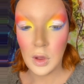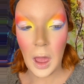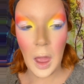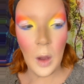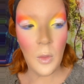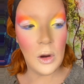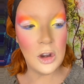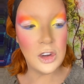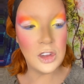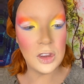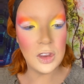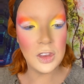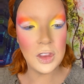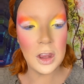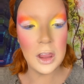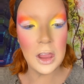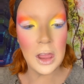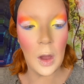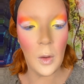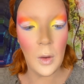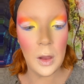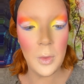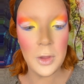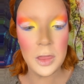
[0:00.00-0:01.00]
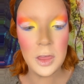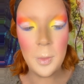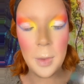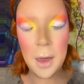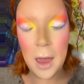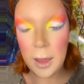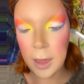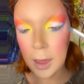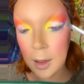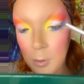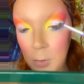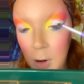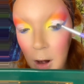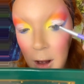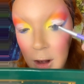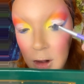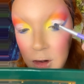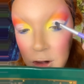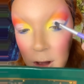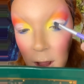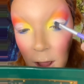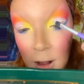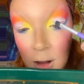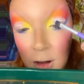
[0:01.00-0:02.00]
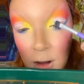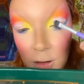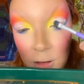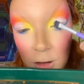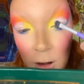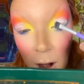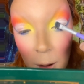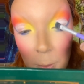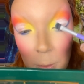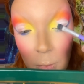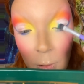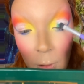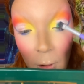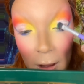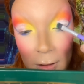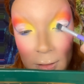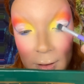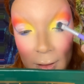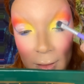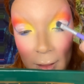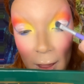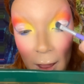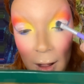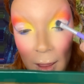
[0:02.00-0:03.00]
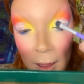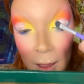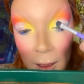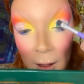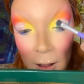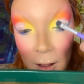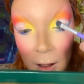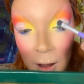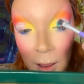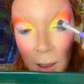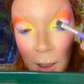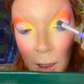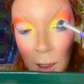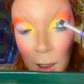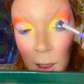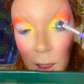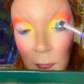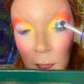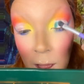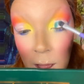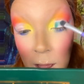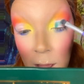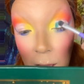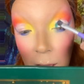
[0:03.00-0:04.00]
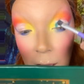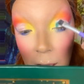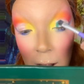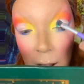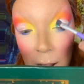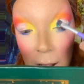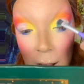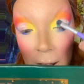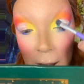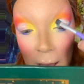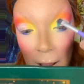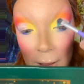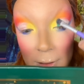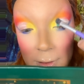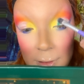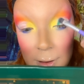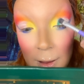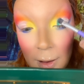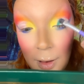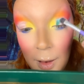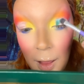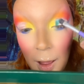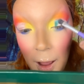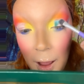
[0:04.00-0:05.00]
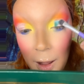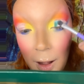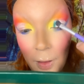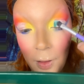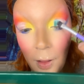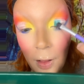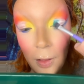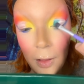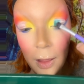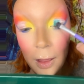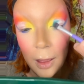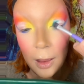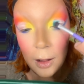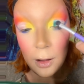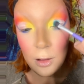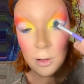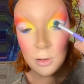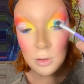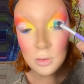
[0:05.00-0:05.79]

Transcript: We're just going to go in with the packing brush and just start pressing that in next in line on the lid.